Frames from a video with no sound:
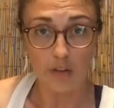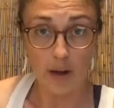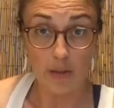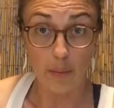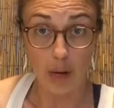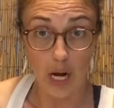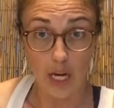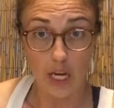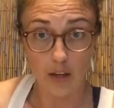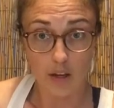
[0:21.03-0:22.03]
around the
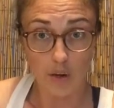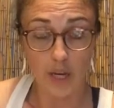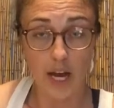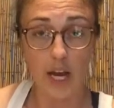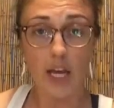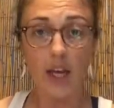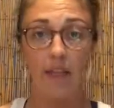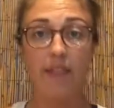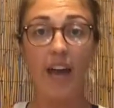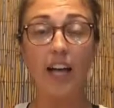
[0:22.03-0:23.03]
body, okay?
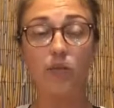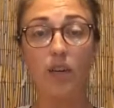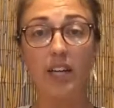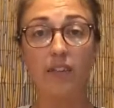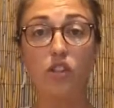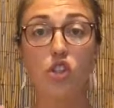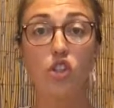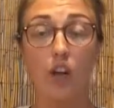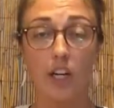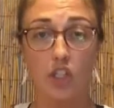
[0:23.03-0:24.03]
That's what gives
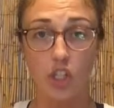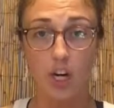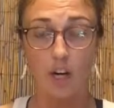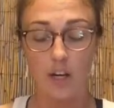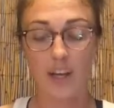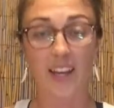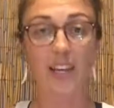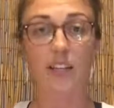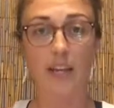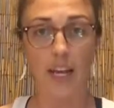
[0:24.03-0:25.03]
structure and
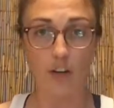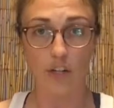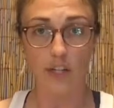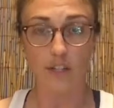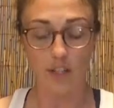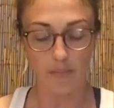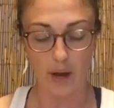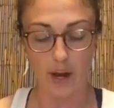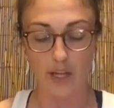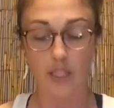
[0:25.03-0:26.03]
integrity to the
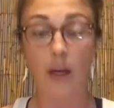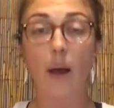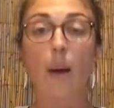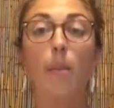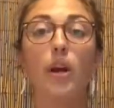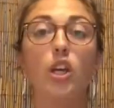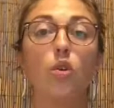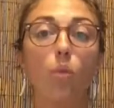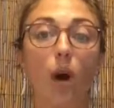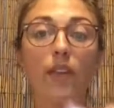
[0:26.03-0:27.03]
bind. But you
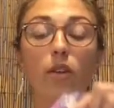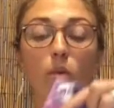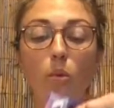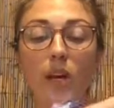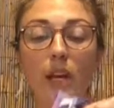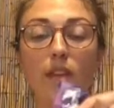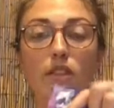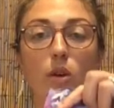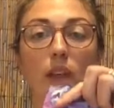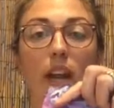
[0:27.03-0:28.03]
want the weave
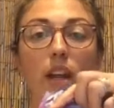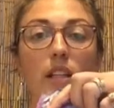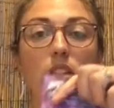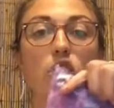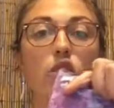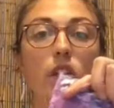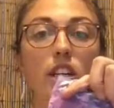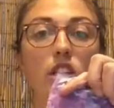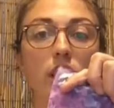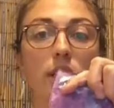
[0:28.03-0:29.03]
so that it
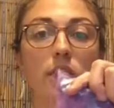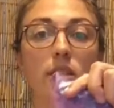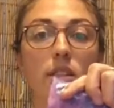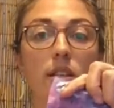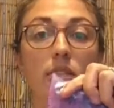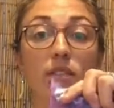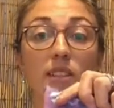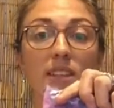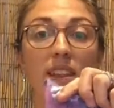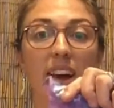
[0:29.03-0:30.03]
stretches, you
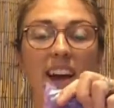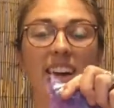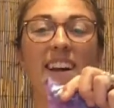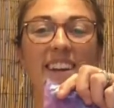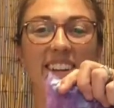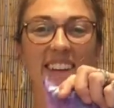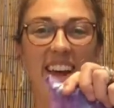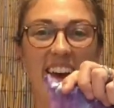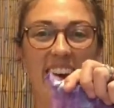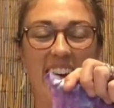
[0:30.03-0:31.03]
see that?
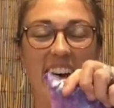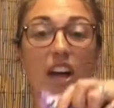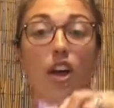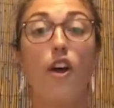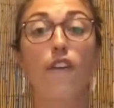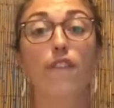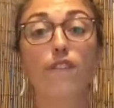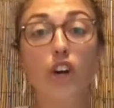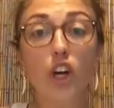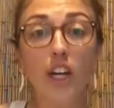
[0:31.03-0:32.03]
Yeah.
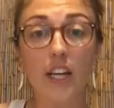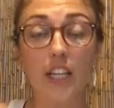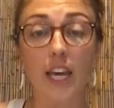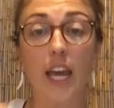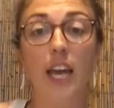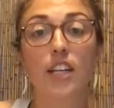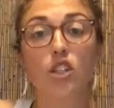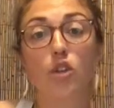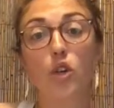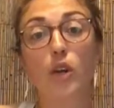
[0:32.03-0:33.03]
Vertically, so
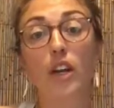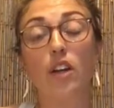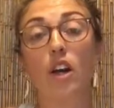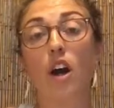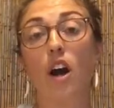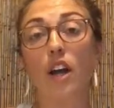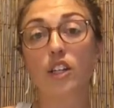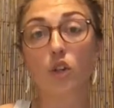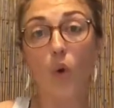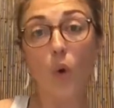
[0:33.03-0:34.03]
you can
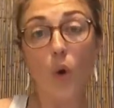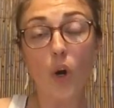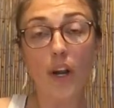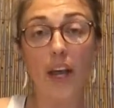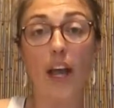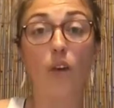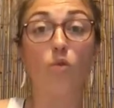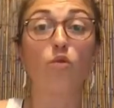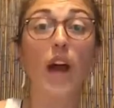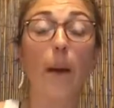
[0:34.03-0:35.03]
contour it and
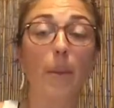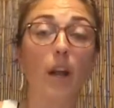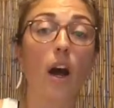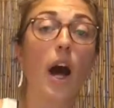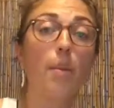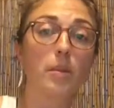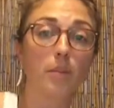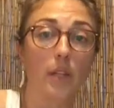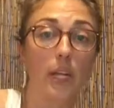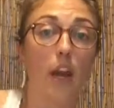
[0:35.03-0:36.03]
wrap it
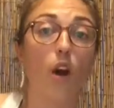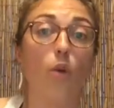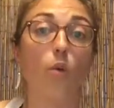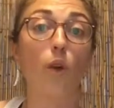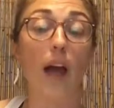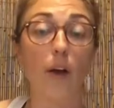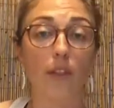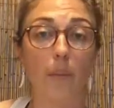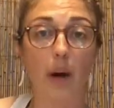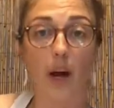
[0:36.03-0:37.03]
optimally around the
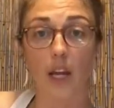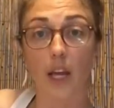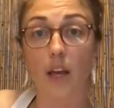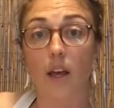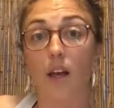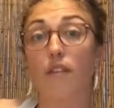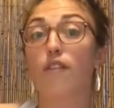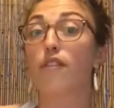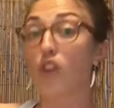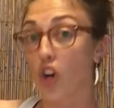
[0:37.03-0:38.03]
body
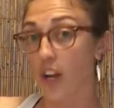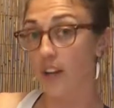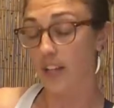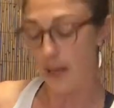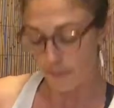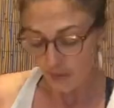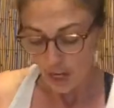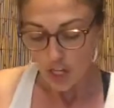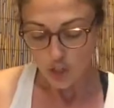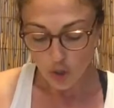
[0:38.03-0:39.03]
vertically.
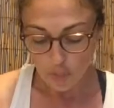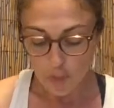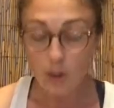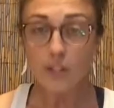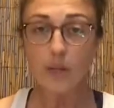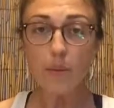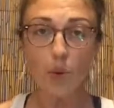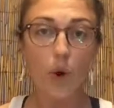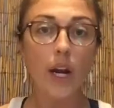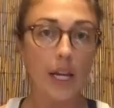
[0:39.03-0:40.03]
So most
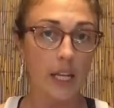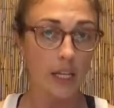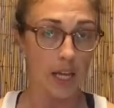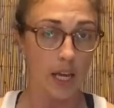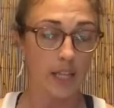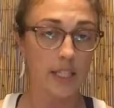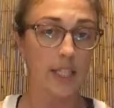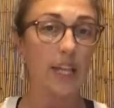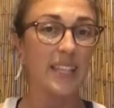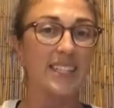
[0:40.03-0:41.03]
importantly
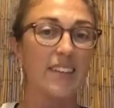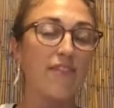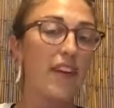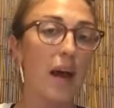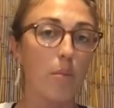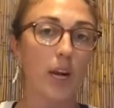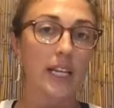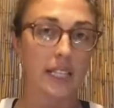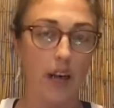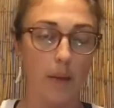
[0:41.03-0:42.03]
is the fabric
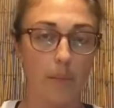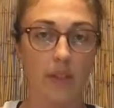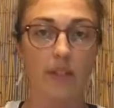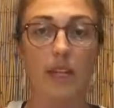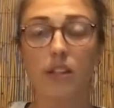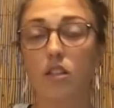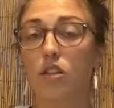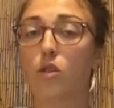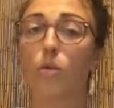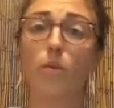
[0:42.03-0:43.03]
type. This has to
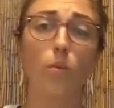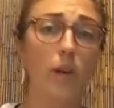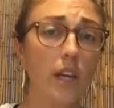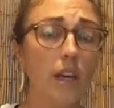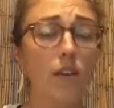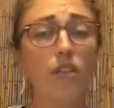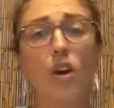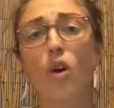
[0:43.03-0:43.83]
do with weave,